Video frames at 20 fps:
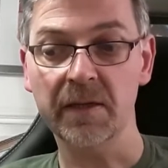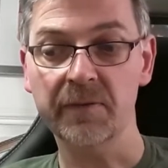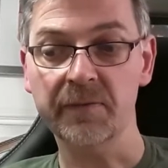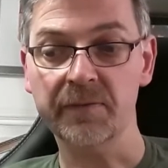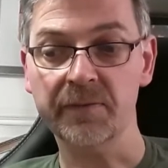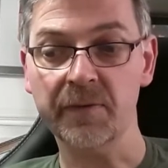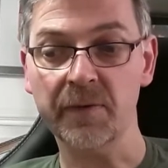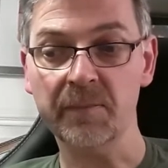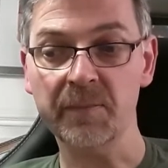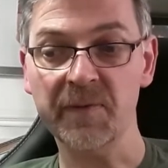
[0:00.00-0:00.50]

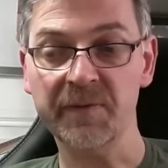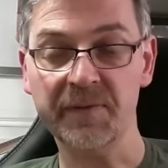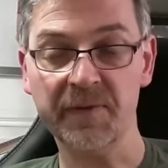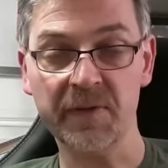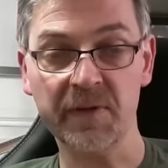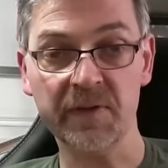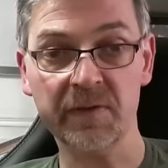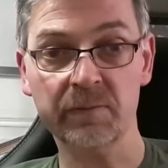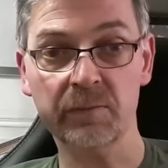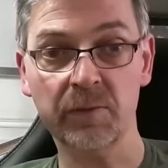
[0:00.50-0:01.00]
from the
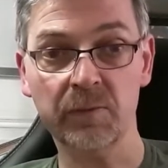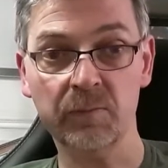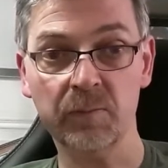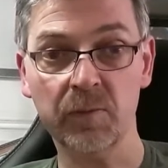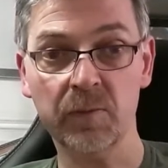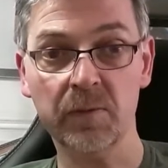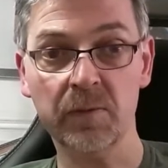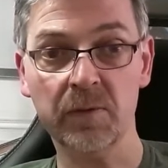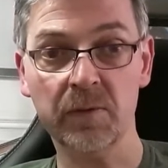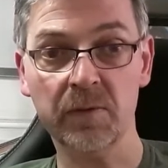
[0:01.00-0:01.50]
First World
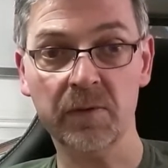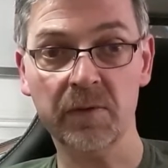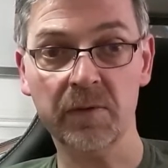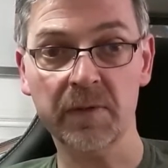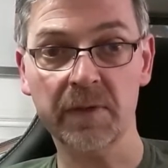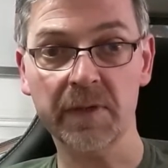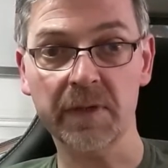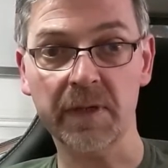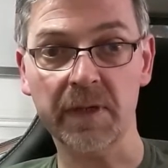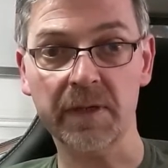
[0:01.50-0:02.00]
War
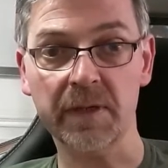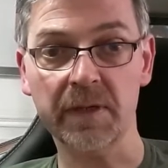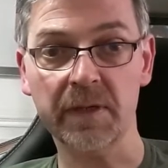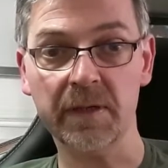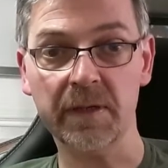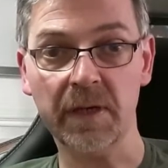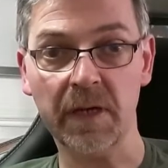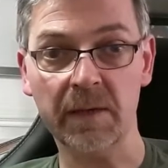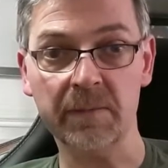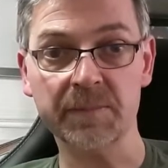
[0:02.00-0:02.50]

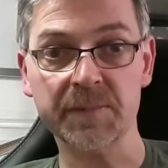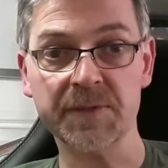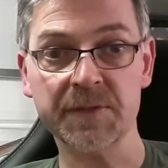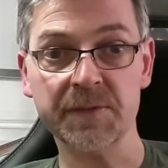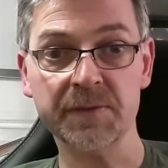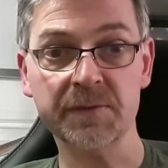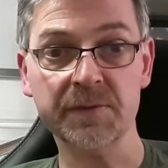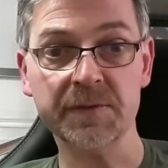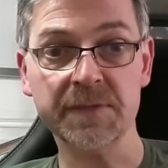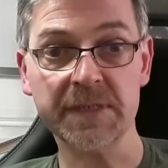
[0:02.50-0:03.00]
up
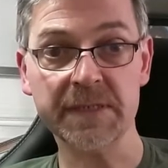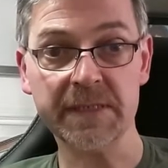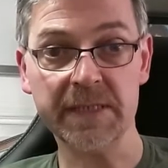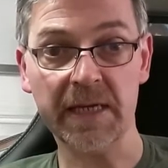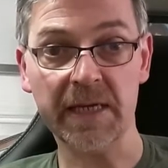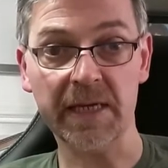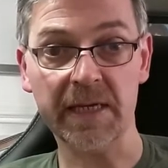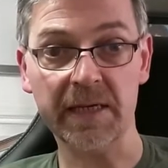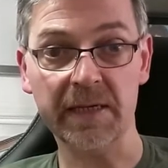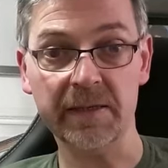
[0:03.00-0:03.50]
to
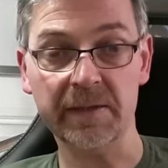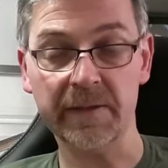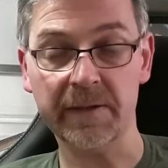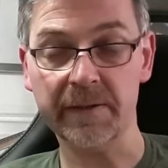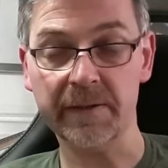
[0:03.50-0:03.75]
today.